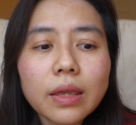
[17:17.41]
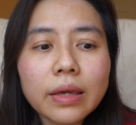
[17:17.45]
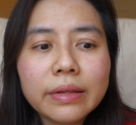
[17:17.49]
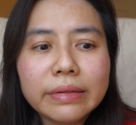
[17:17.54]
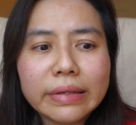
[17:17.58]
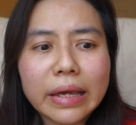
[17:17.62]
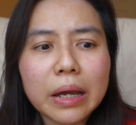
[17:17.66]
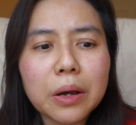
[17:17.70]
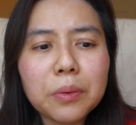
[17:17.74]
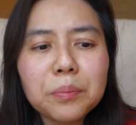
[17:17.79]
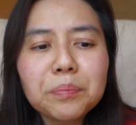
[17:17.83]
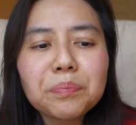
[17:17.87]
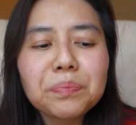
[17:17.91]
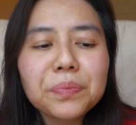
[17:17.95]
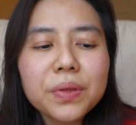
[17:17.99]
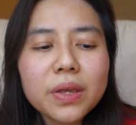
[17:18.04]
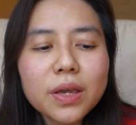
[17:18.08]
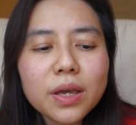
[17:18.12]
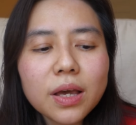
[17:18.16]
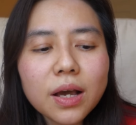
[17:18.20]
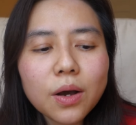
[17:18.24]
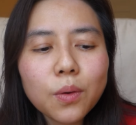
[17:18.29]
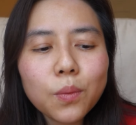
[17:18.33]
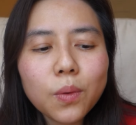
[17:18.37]
Now,
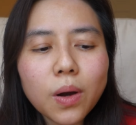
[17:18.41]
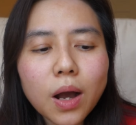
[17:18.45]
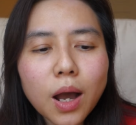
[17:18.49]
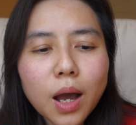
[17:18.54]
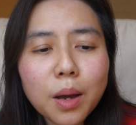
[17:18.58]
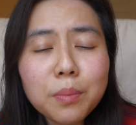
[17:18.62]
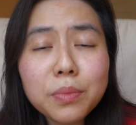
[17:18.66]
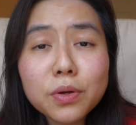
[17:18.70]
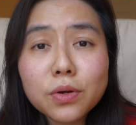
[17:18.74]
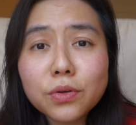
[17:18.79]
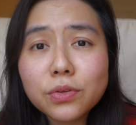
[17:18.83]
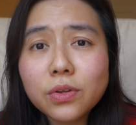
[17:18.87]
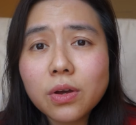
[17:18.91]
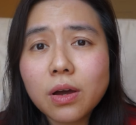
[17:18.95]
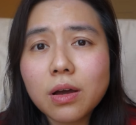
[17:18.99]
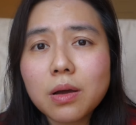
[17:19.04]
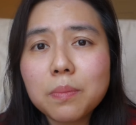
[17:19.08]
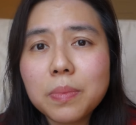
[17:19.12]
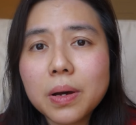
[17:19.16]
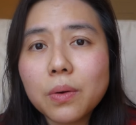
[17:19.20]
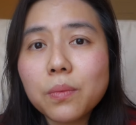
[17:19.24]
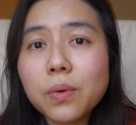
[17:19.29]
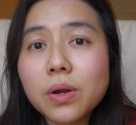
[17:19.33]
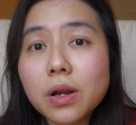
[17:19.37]
I'm going to talk
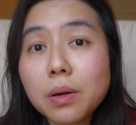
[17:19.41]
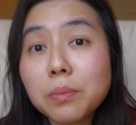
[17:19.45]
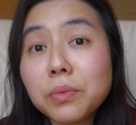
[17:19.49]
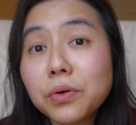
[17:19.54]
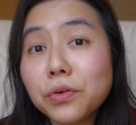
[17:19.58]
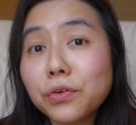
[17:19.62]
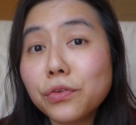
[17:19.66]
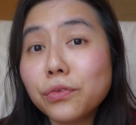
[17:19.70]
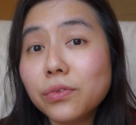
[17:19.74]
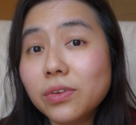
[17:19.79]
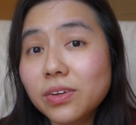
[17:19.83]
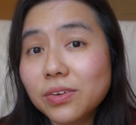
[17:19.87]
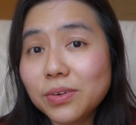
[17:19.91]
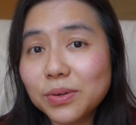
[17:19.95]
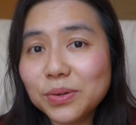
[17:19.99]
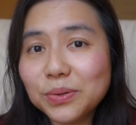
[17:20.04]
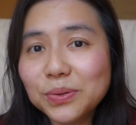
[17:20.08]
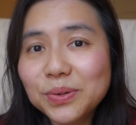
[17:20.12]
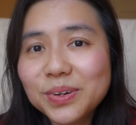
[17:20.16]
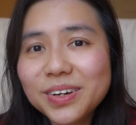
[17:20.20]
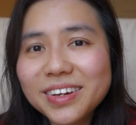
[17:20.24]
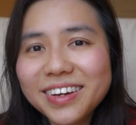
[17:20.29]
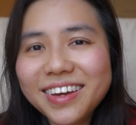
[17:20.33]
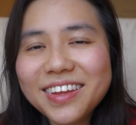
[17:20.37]
about what I'm going to
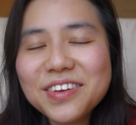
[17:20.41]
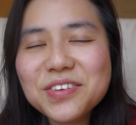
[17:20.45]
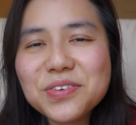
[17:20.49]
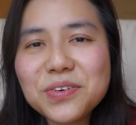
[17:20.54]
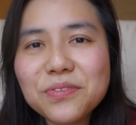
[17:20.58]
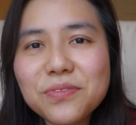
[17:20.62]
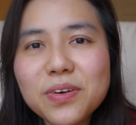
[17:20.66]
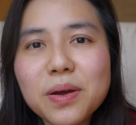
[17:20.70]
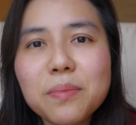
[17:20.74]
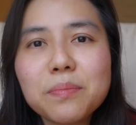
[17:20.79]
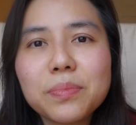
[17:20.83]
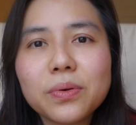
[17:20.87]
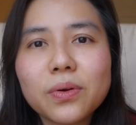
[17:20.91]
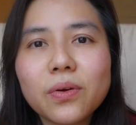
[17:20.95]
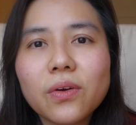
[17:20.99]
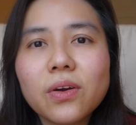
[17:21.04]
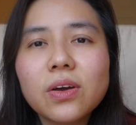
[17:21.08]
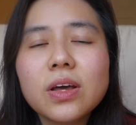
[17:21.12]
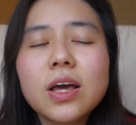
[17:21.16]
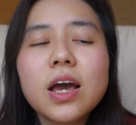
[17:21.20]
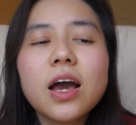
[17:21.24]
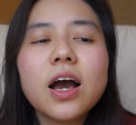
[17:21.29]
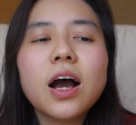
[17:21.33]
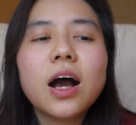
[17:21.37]
do in
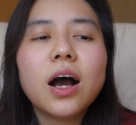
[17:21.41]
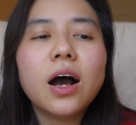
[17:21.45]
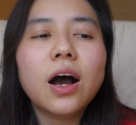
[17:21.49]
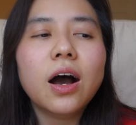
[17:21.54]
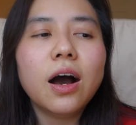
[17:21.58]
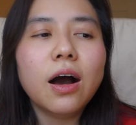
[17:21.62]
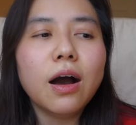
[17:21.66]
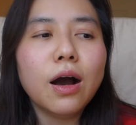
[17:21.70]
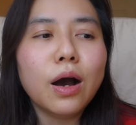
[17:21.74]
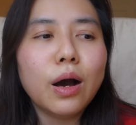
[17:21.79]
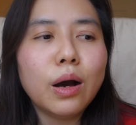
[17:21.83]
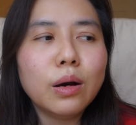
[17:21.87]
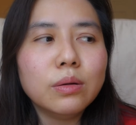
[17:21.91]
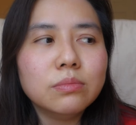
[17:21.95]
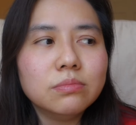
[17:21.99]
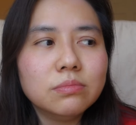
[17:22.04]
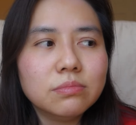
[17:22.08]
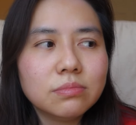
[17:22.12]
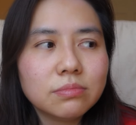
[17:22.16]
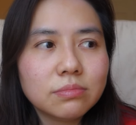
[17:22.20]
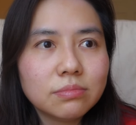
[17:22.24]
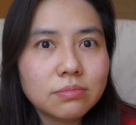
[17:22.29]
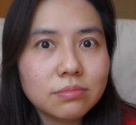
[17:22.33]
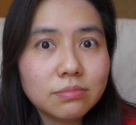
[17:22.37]
November.
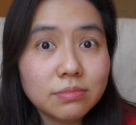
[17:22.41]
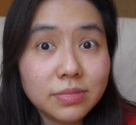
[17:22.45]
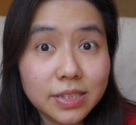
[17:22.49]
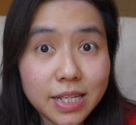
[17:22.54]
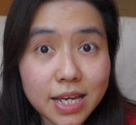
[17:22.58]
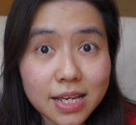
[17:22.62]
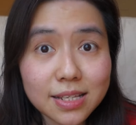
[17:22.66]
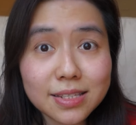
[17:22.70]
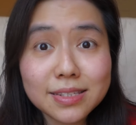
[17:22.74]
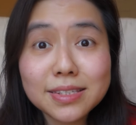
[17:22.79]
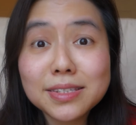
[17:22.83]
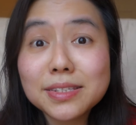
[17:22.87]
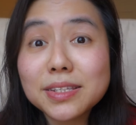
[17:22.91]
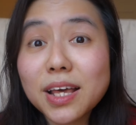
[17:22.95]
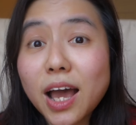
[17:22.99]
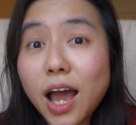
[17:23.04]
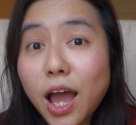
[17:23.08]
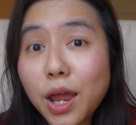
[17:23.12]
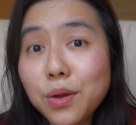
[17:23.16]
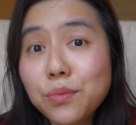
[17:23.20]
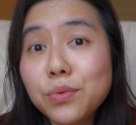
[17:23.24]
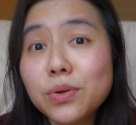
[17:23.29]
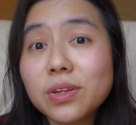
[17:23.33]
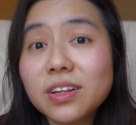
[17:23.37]
Yes,
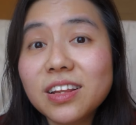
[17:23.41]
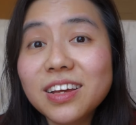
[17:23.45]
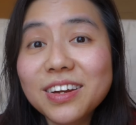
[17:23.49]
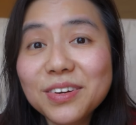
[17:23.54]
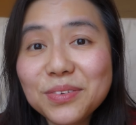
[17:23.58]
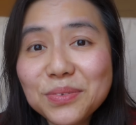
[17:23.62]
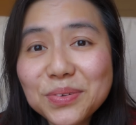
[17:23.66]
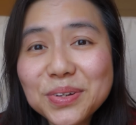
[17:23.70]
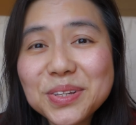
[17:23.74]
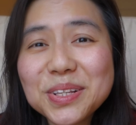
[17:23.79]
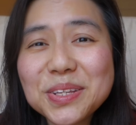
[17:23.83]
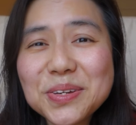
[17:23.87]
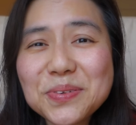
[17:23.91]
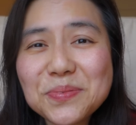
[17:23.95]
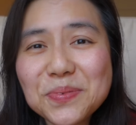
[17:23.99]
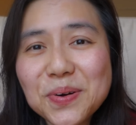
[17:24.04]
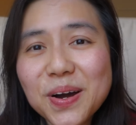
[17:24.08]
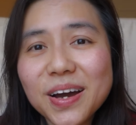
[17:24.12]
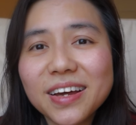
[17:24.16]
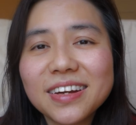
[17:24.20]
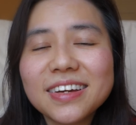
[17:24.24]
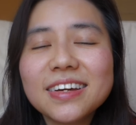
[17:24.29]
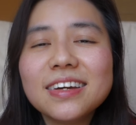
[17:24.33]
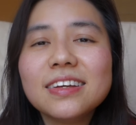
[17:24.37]
I really, really
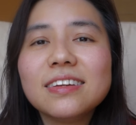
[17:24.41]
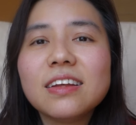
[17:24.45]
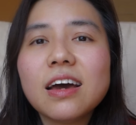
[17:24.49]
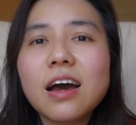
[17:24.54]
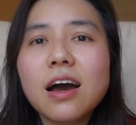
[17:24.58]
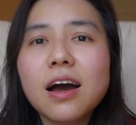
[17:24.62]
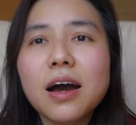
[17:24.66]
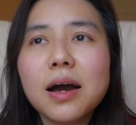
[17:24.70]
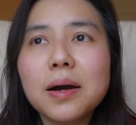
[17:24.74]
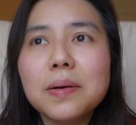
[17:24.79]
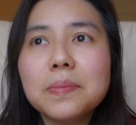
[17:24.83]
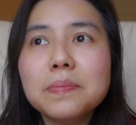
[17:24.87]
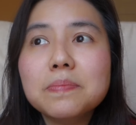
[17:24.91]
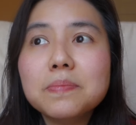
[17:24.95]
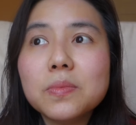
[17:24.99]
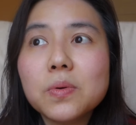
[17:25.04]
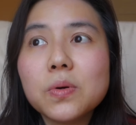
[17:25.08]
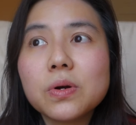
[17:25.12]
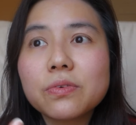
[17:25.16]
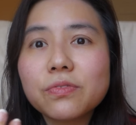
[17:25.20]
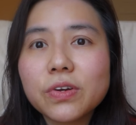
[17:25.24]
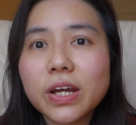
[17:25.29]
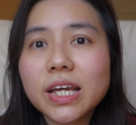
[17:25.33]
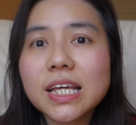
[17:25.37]
wanted
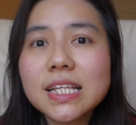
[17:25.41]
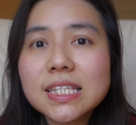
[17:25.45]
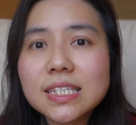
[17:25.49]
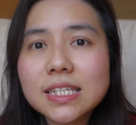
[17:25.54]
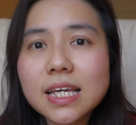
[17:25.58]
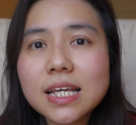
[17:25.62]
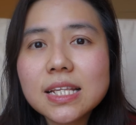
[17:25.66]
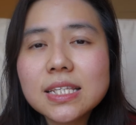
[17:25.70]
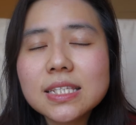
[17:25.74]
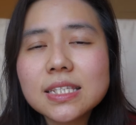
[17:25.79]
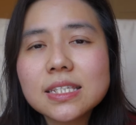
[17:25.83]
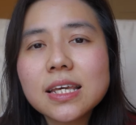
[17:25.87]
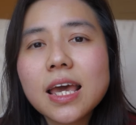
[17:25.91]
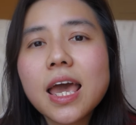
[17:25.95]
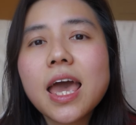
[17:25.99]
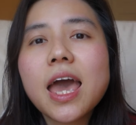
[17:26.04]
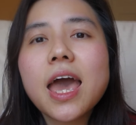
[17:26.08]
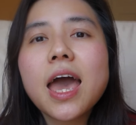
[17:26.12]
more frankincense.